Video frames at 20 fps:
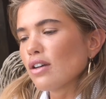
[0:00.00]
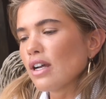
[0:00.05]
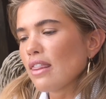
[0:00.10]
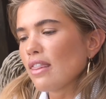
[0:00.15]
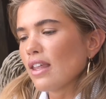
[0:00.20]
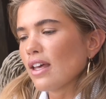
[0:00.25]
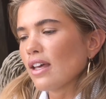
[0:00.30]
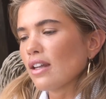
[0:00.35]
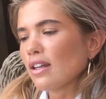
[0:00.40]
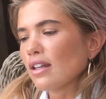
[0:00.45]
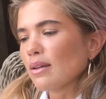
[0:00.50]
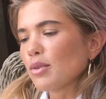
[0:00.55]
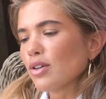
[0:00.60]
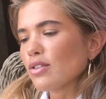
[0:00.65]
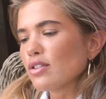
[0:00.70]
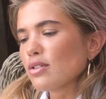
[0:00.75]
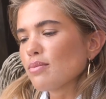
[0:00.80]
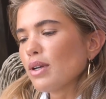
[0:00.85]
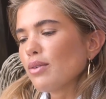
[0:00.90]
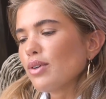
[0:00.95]
And then I'm
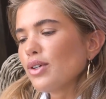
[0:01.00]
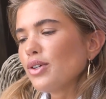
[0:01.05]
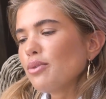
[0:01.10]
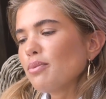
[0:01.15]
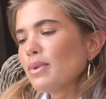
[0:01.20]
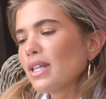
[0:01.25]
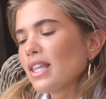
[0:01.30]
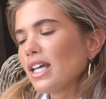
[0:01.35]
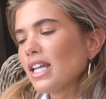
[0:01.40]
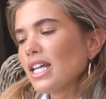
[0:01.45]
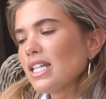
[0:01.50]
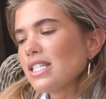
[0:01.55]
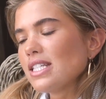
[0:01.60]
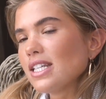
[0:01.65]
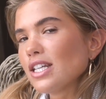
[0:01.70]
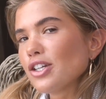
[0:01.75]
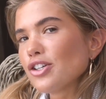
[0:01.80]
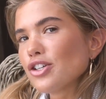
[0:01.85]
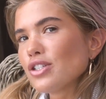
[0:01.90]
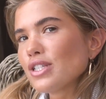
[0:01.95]
going to my room. And then it's
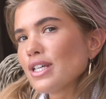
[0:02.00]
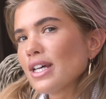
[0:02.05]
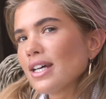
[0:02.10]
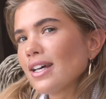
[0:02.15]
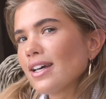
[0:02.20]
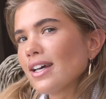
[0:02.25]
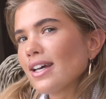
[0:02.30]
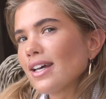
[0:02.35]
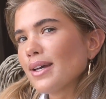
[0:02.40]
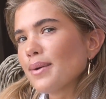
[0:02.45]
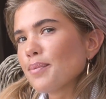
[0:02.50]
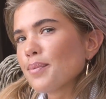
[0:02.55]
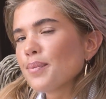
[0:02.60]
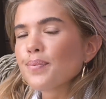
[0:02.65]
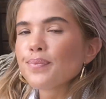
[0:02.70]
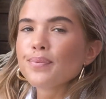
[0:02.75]
dinner time.